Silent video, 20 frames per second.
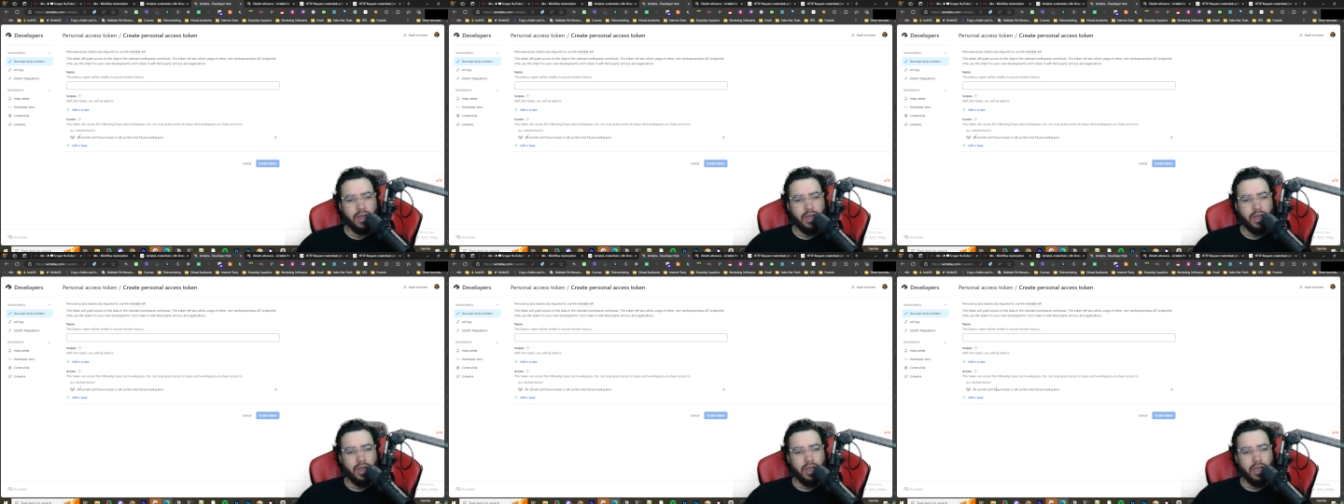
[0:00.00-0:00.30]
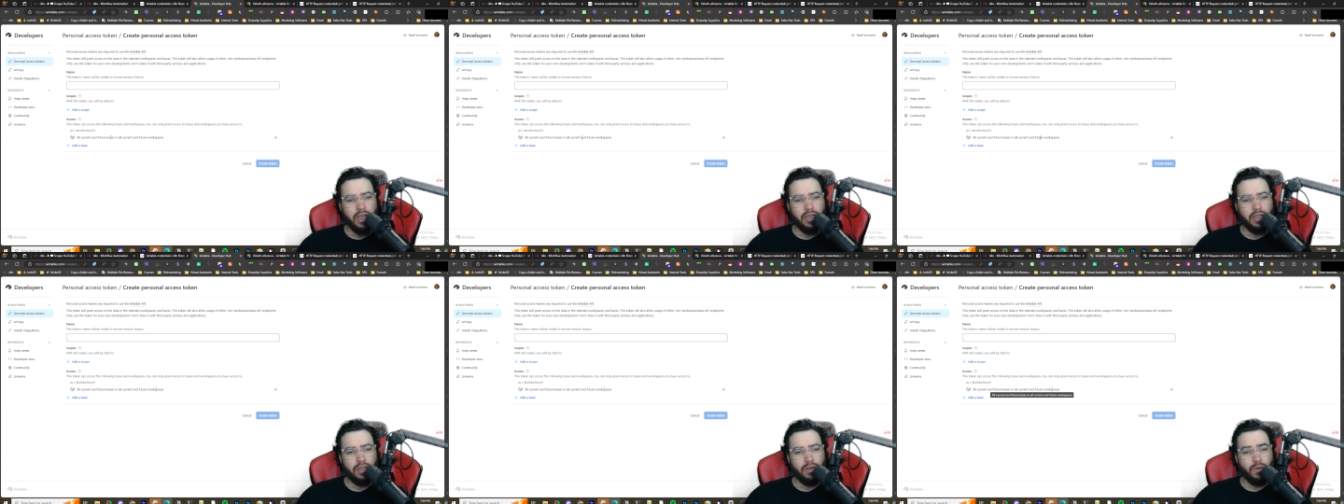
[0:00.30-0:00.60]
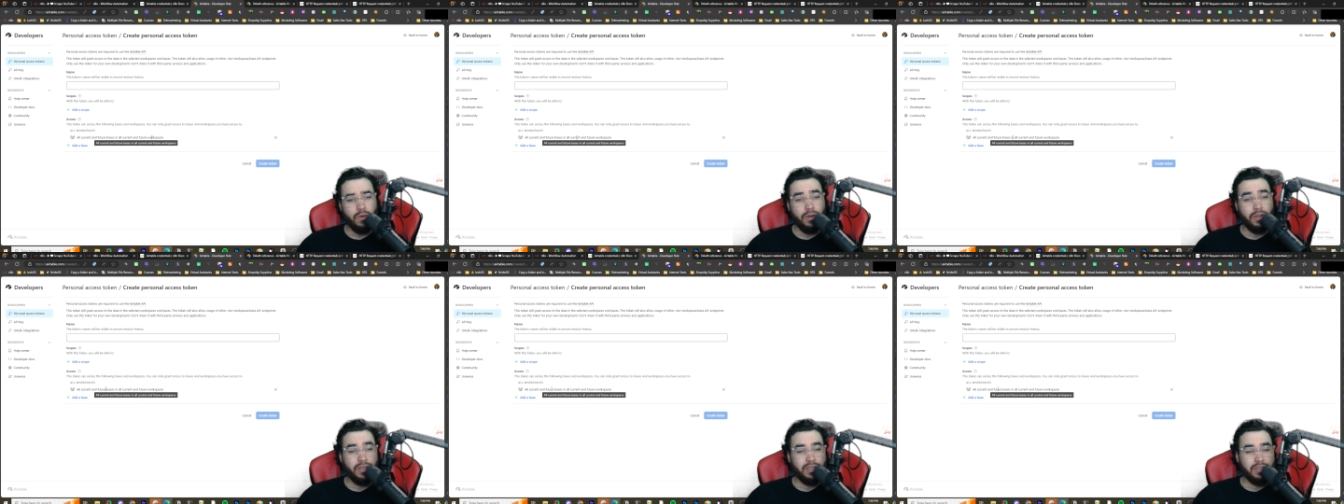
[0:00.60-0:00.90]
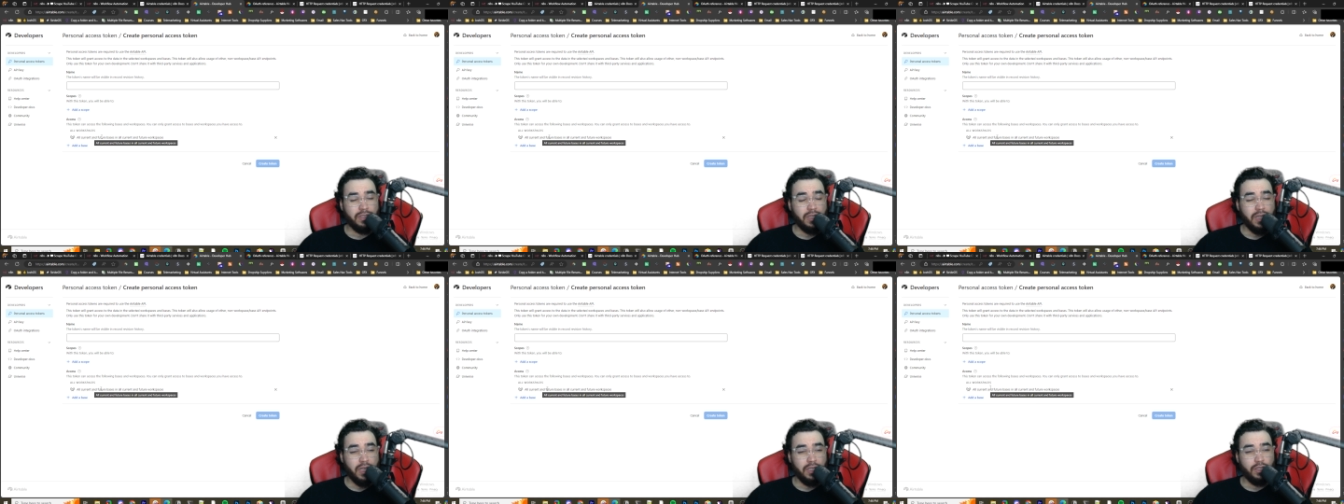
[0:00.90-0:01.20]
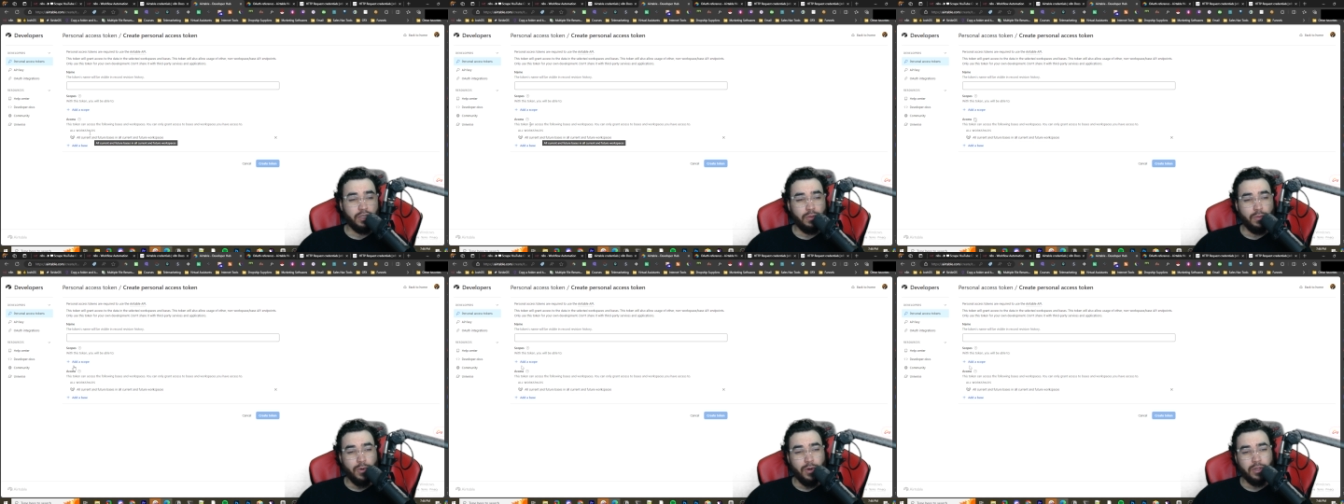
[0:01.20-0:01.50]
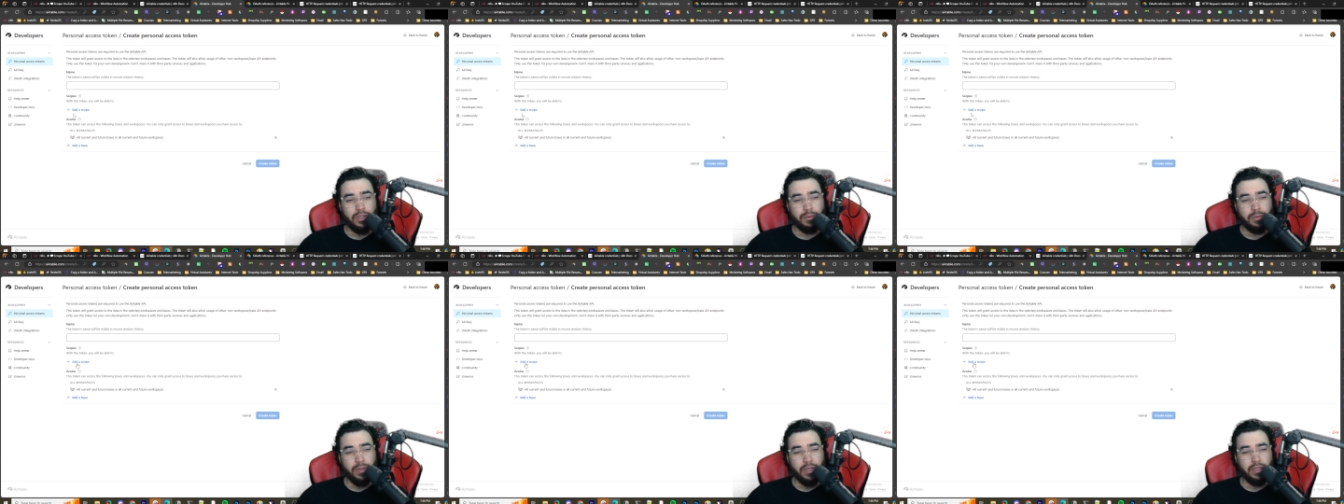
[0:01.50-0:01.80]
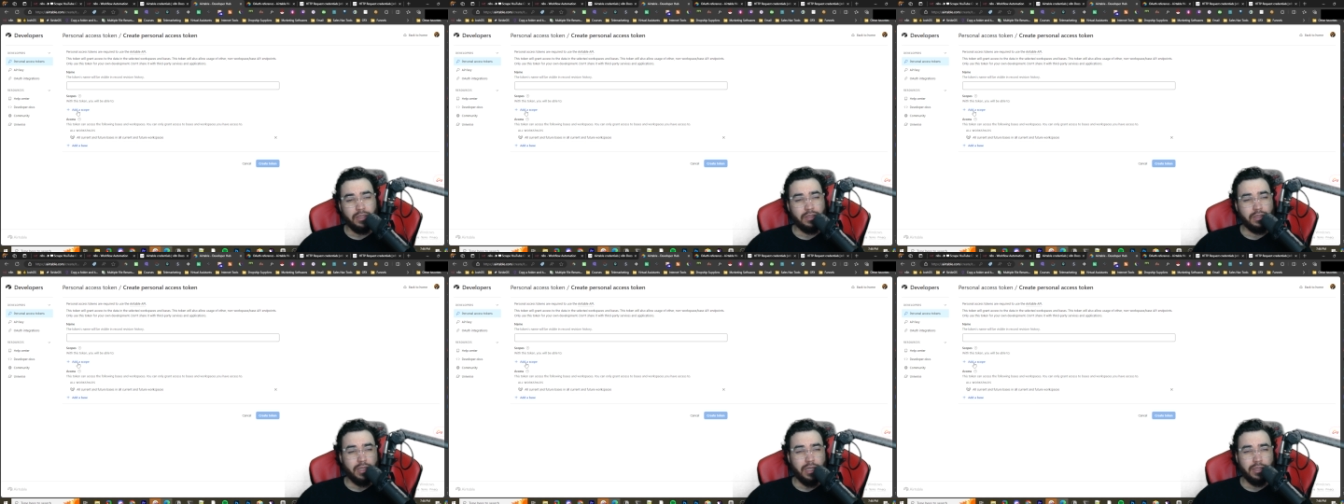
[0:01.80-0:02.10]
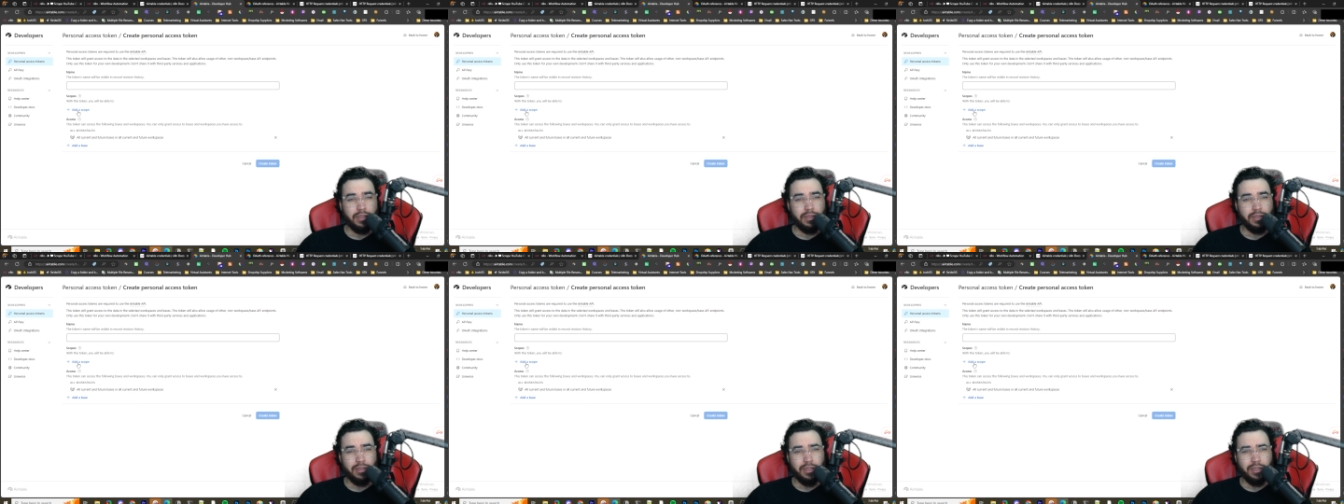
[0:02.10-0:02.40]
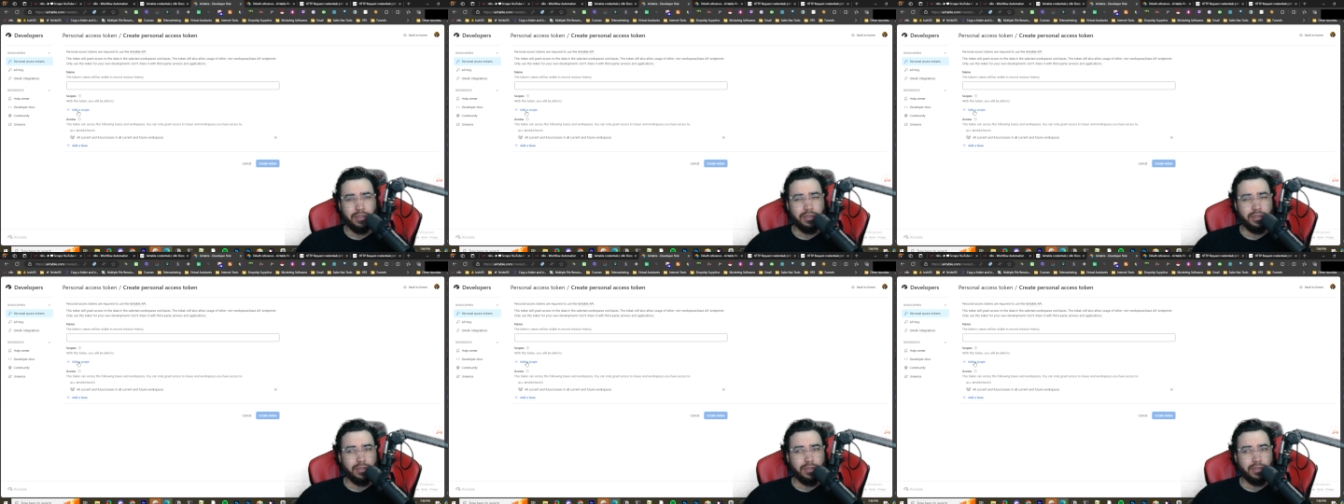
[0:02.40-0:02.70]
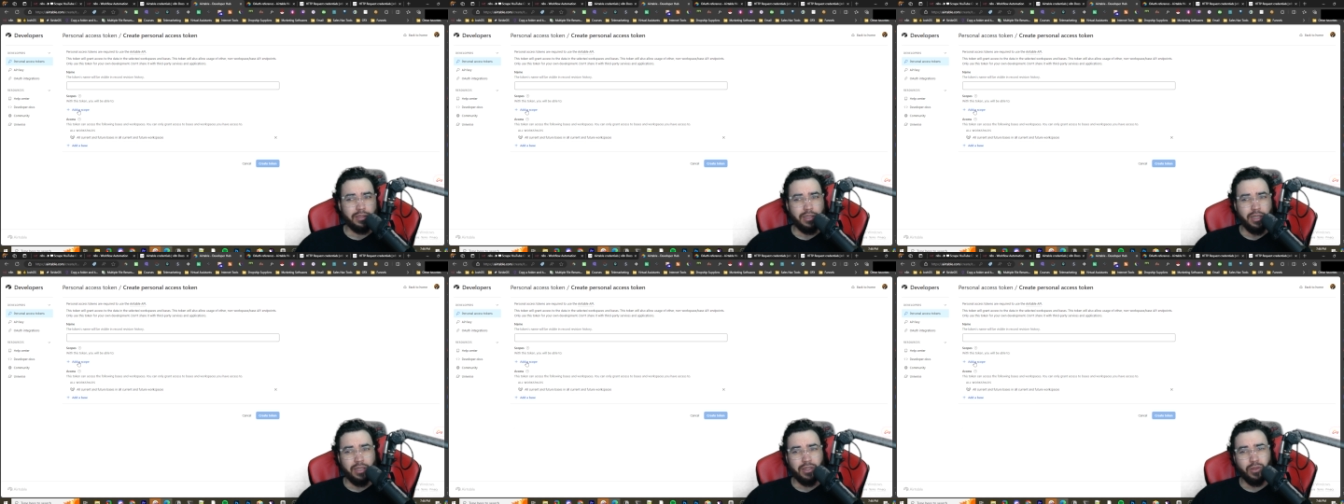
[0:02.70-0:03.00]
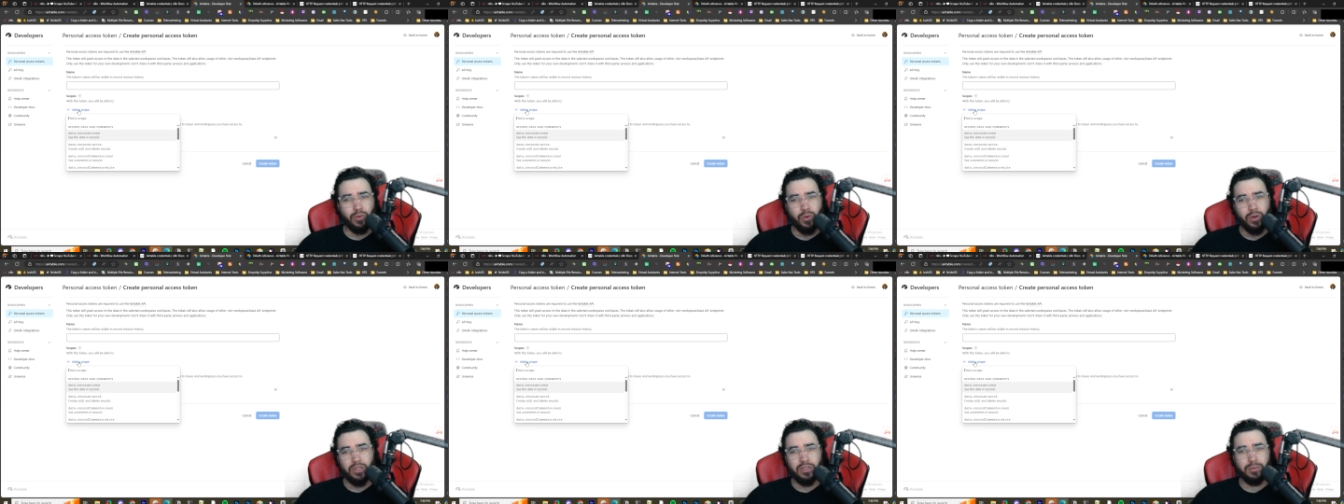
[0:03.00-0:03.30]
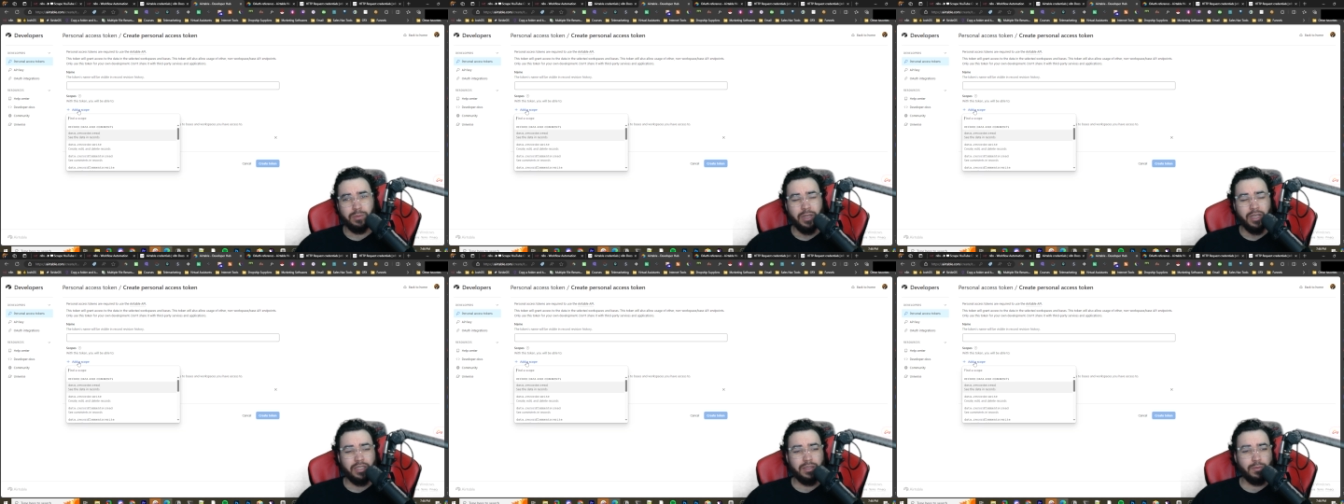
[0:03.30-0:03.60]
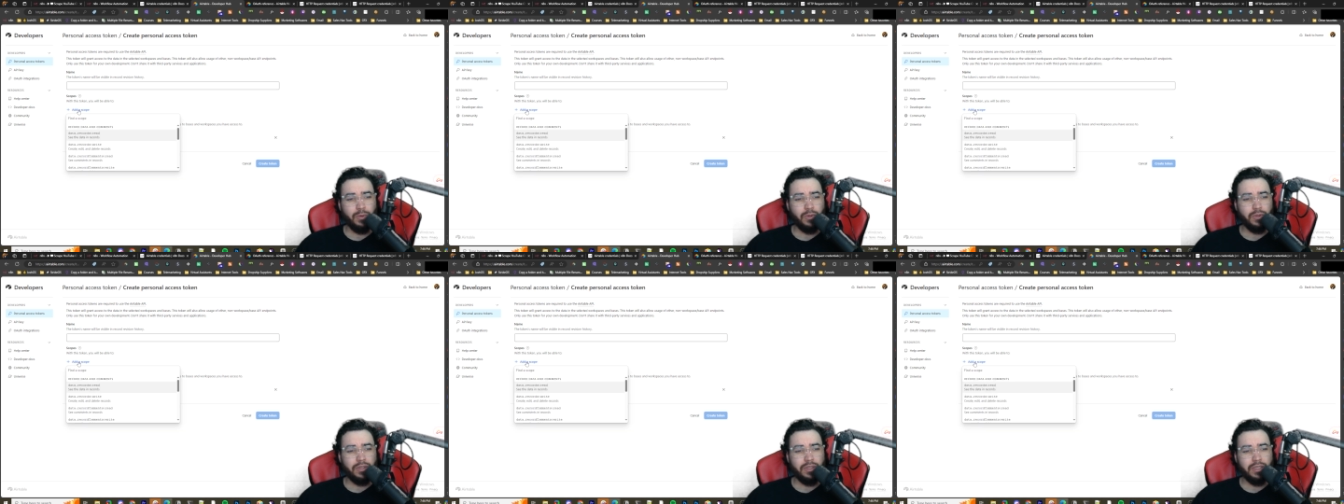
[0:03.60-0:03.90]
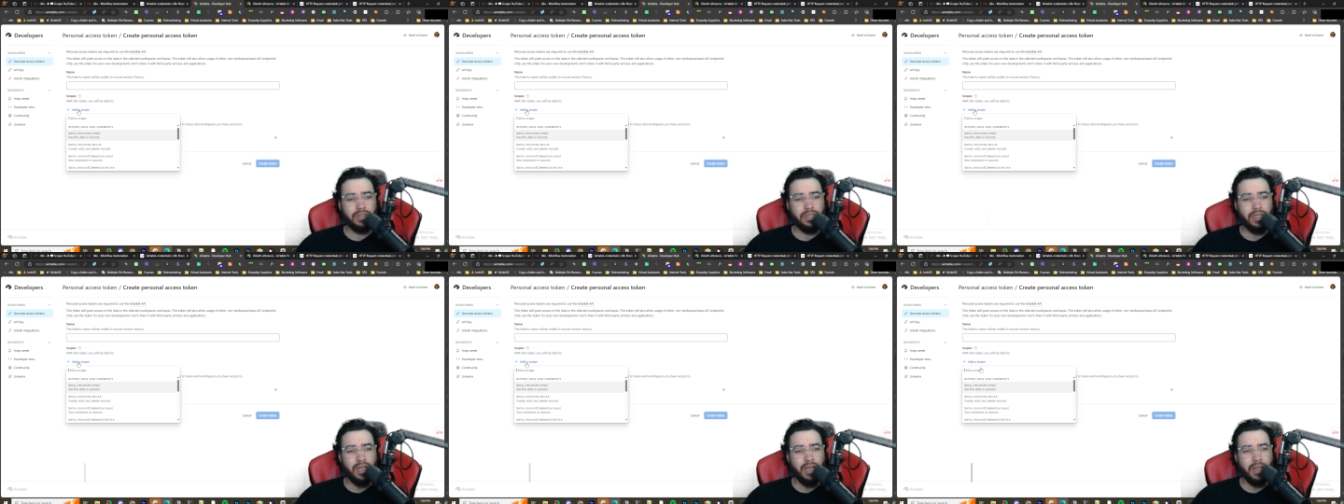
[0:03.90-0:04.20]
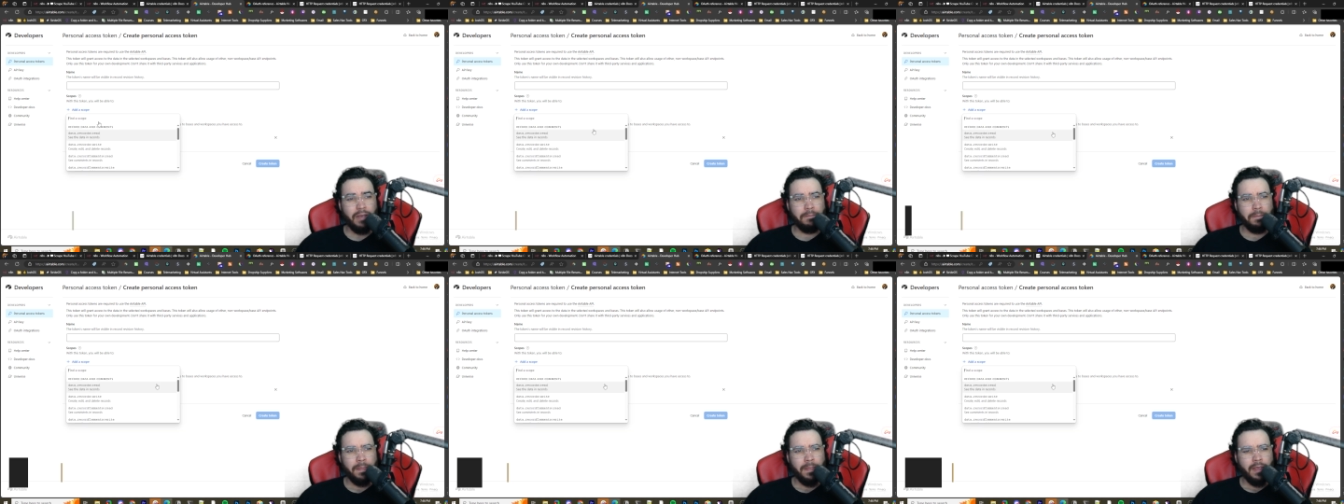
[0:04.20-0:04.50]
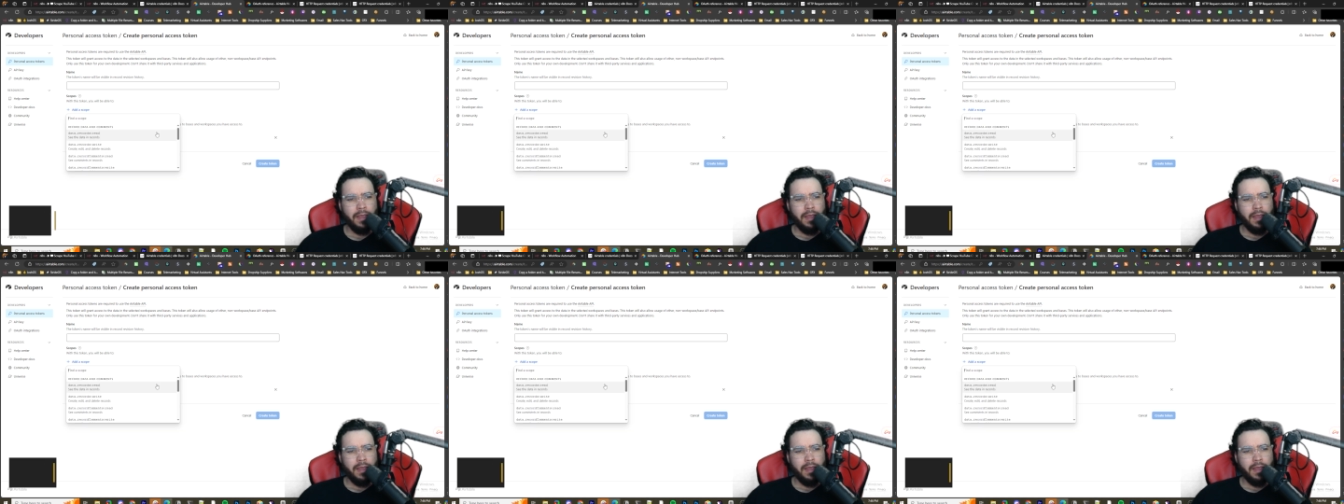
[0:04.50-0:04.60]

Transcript: I, or you can select your workspace. I just like to select the workspace most of the time.